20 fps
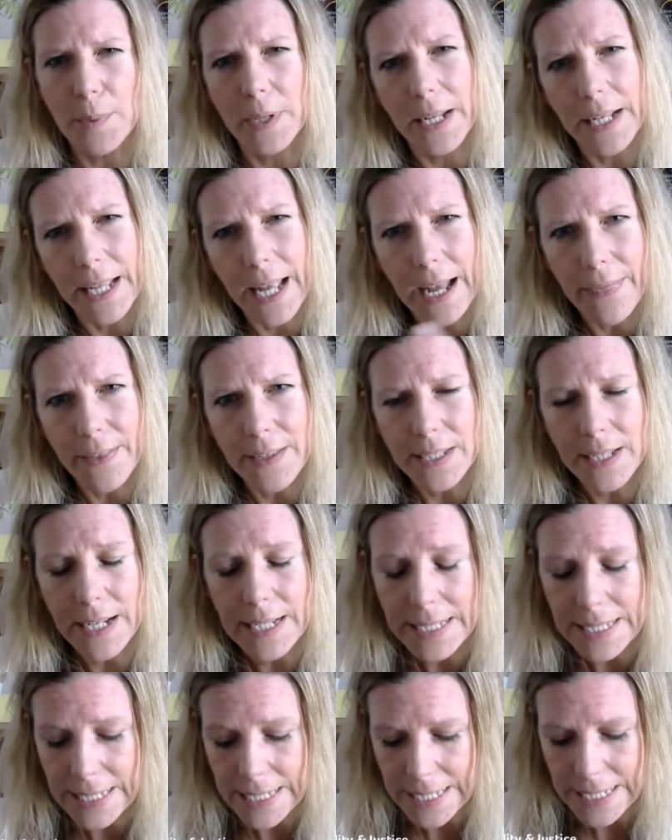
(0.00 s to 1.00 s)
and again there's
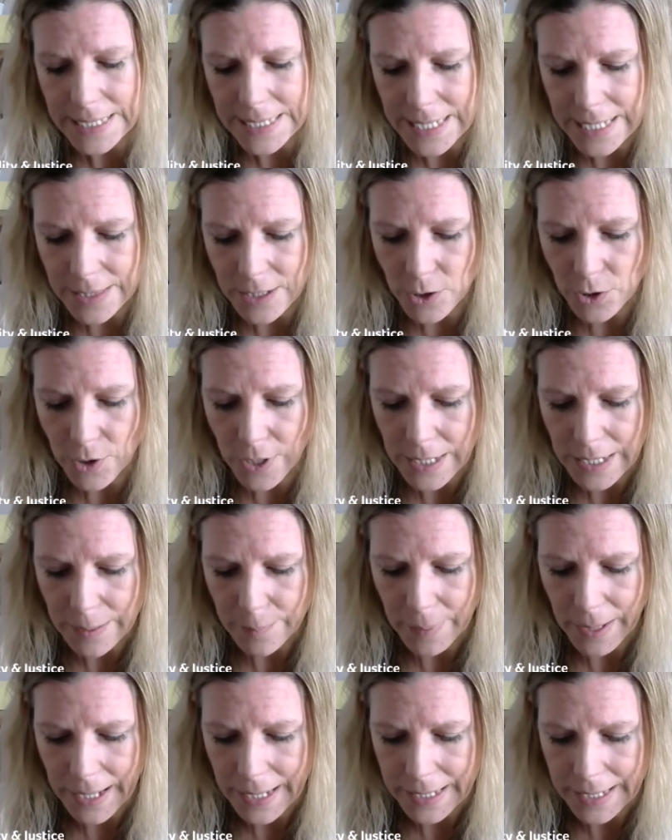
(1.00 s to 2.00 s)
ideas in the training
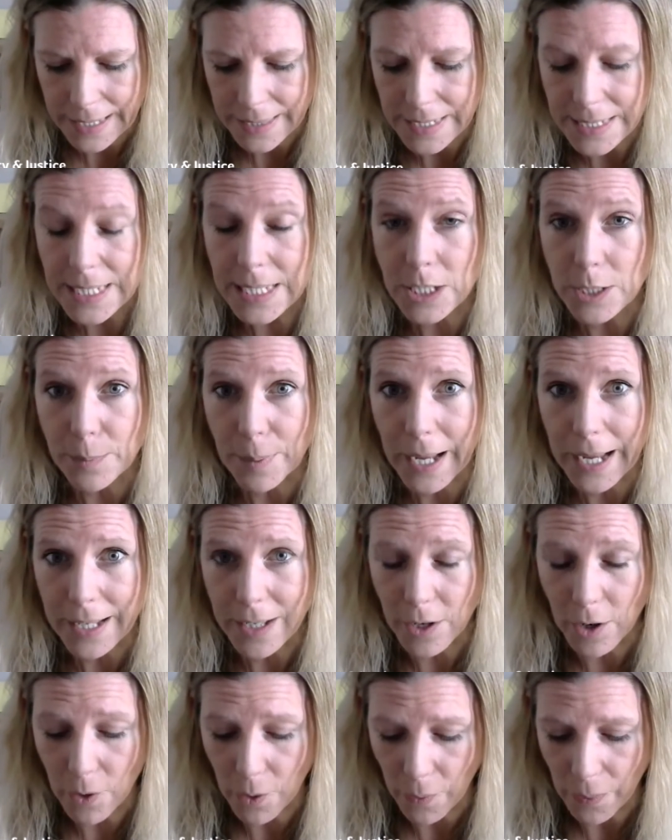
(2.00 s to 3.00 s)
pack, in the teacher pack
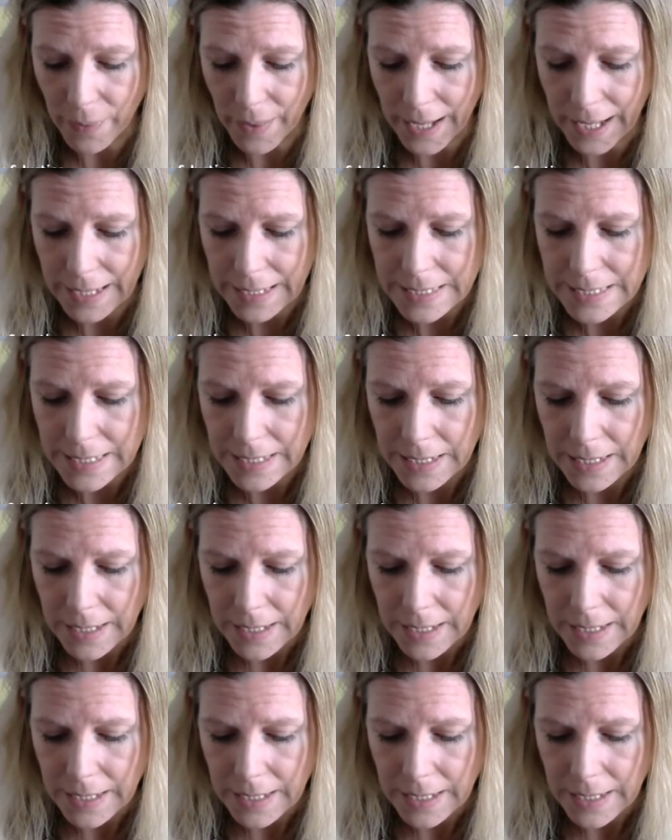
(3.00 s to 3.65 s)
on that.